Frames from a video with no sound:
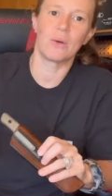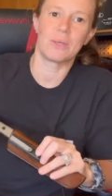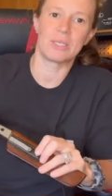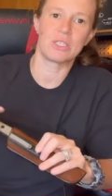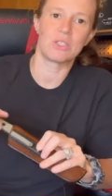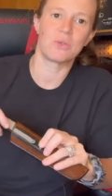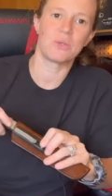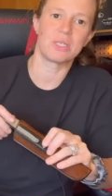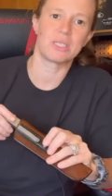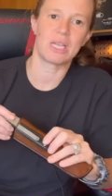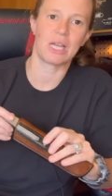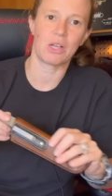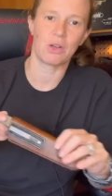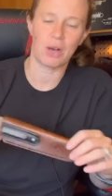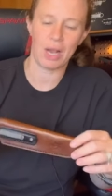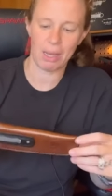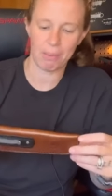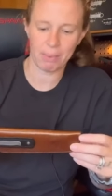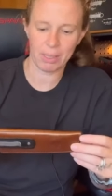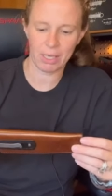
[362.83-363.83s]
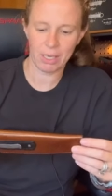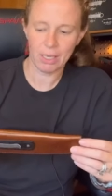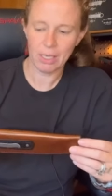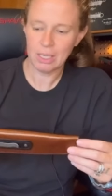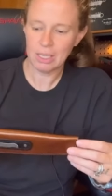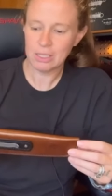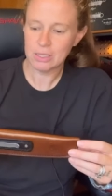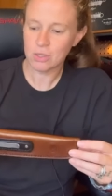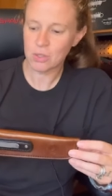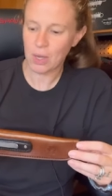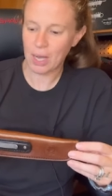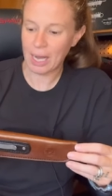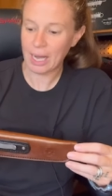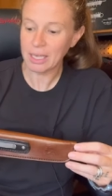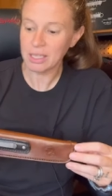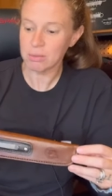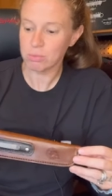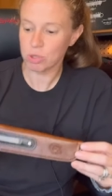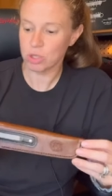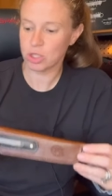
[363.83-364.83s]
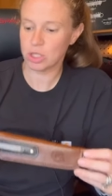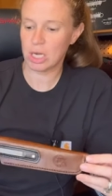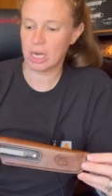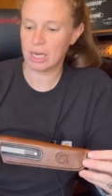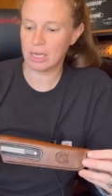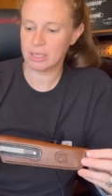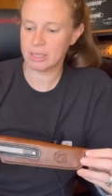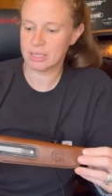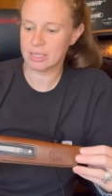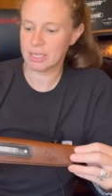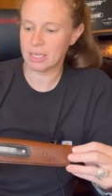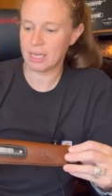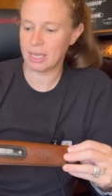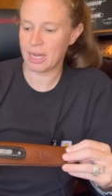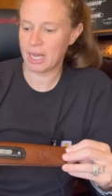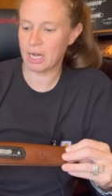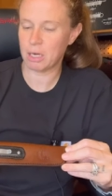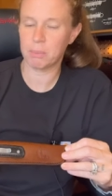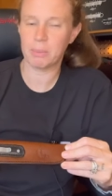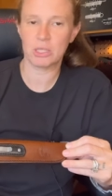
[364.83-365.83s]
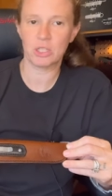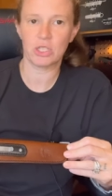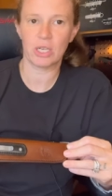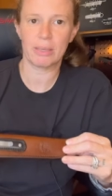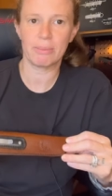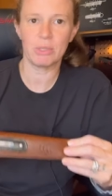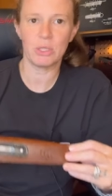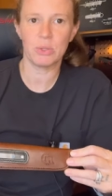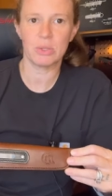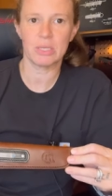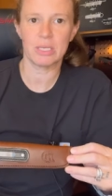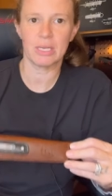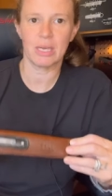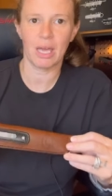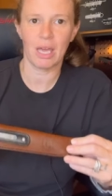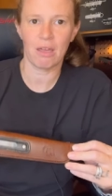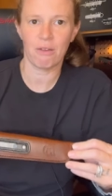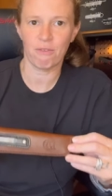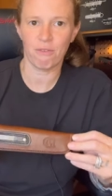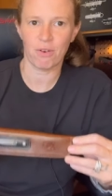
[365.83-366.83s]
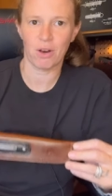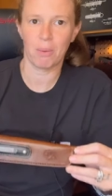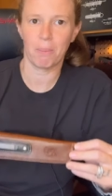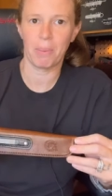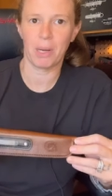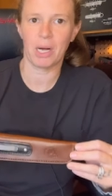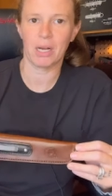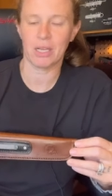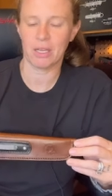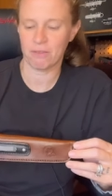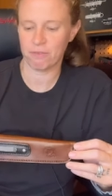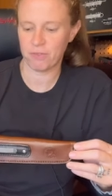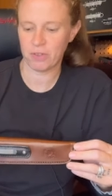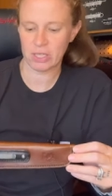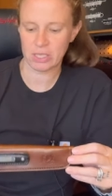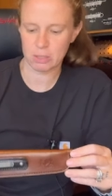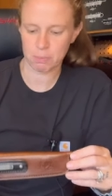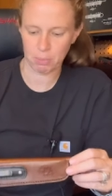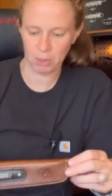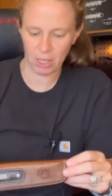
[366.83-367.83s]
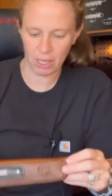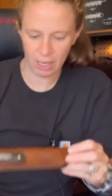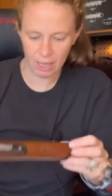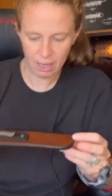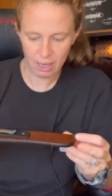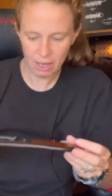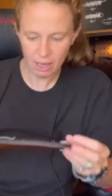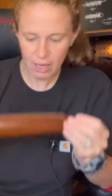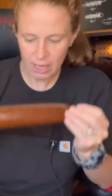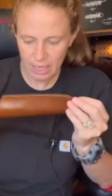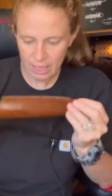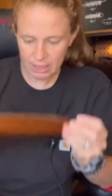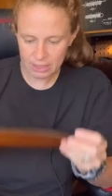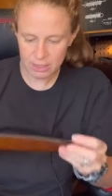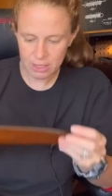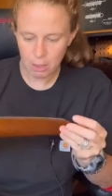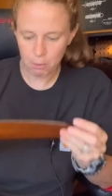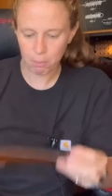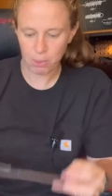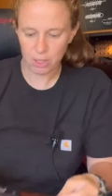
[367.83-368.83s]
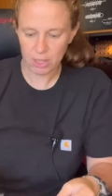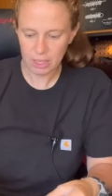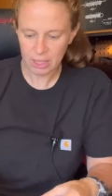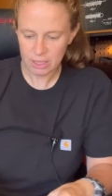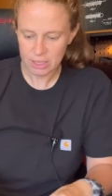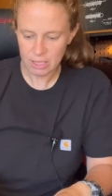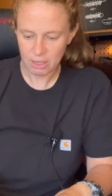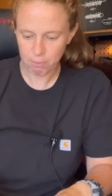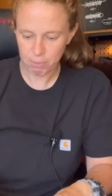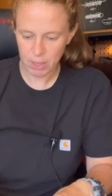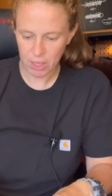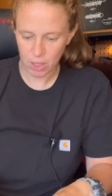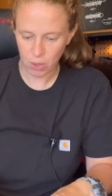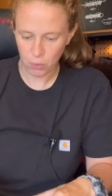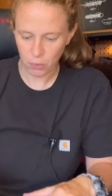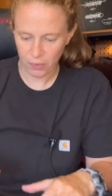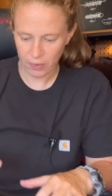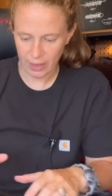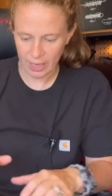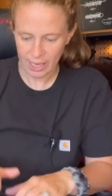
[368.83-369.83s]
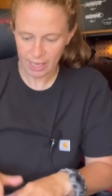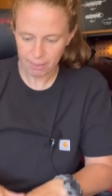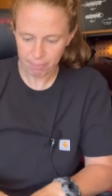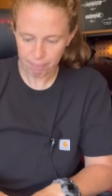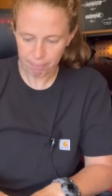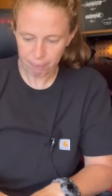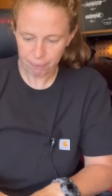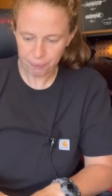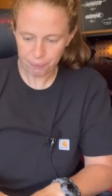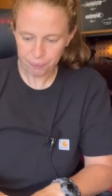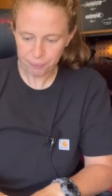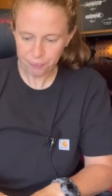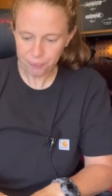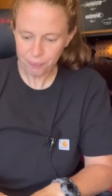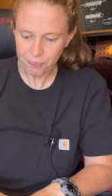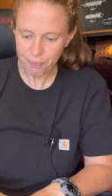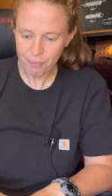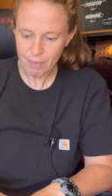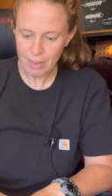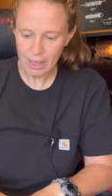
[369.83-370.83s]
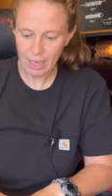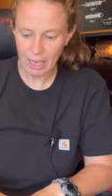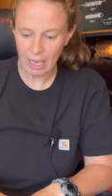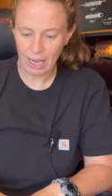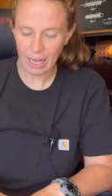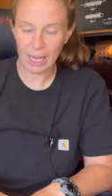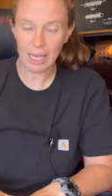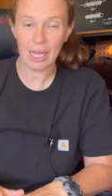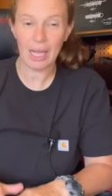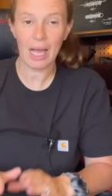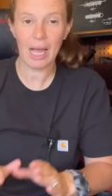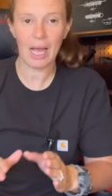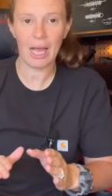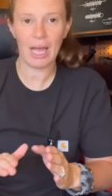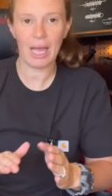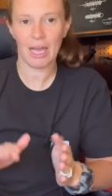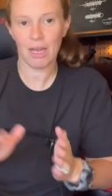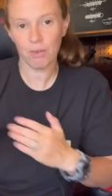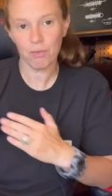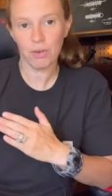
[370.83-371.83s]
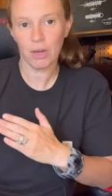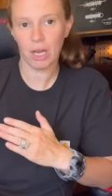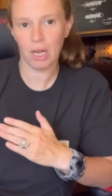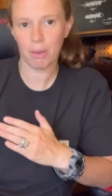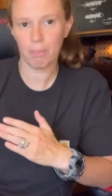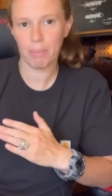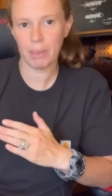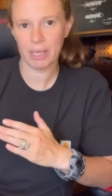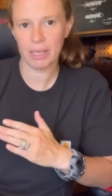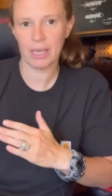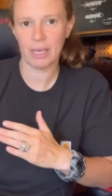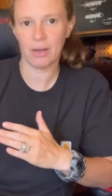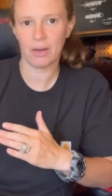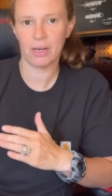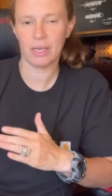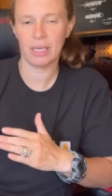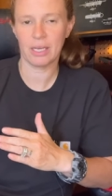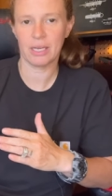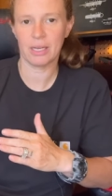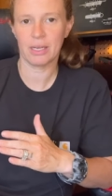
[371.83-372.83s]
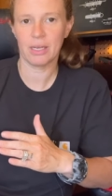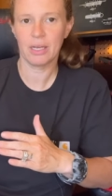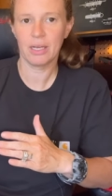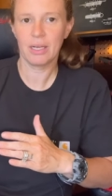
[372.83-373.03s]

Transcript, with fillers: as soon as I grab it. So I am shocked at how much I'm using a front pocket fixed blade. And so because I've been doing that, I have not been carrying